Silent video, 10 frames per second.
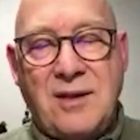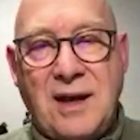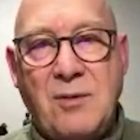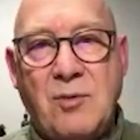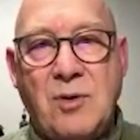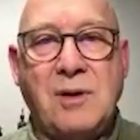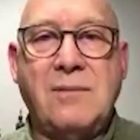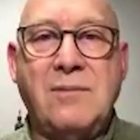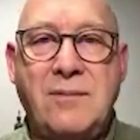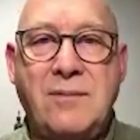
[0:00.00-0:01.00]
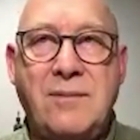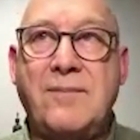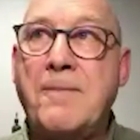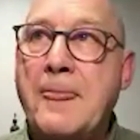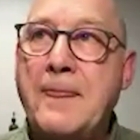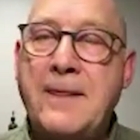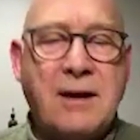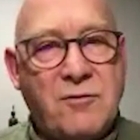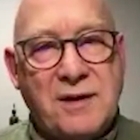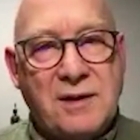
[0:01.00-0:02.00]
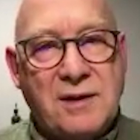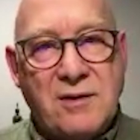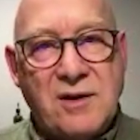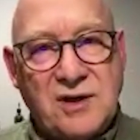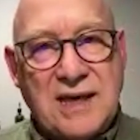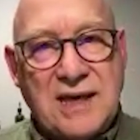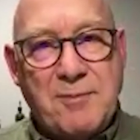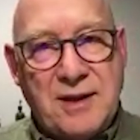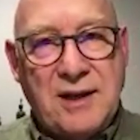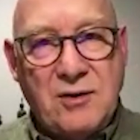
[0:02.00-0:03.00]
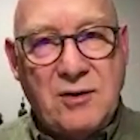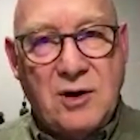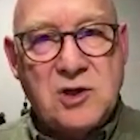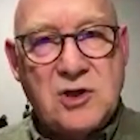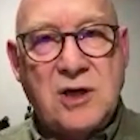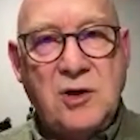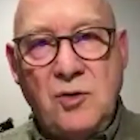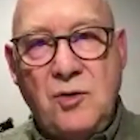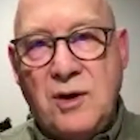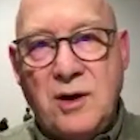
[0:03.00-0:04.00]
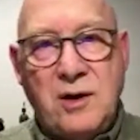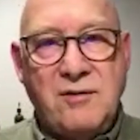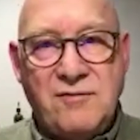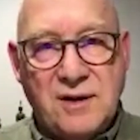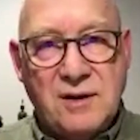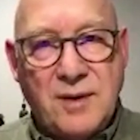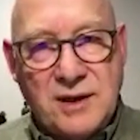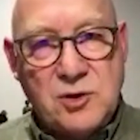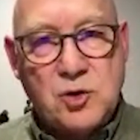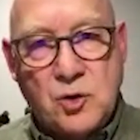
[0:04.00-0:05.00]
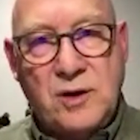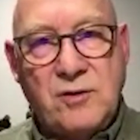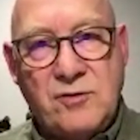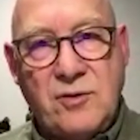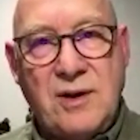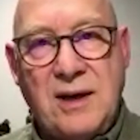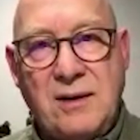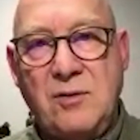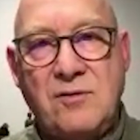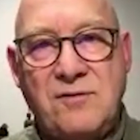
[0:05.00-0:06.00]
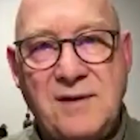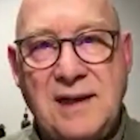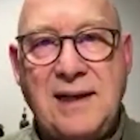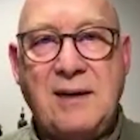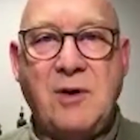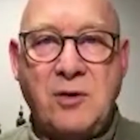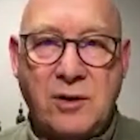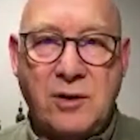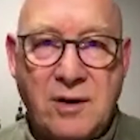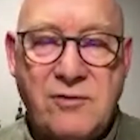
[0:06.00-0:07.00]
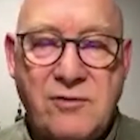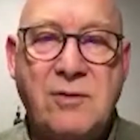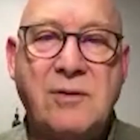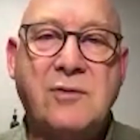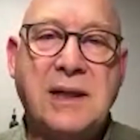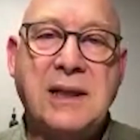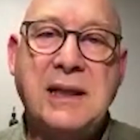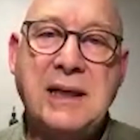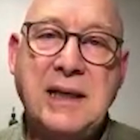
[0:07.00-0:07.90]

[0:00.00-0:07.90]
they will feel that there's a gap in their knowledge that you can only fill by talking through how you're feeling and what you're going through as well.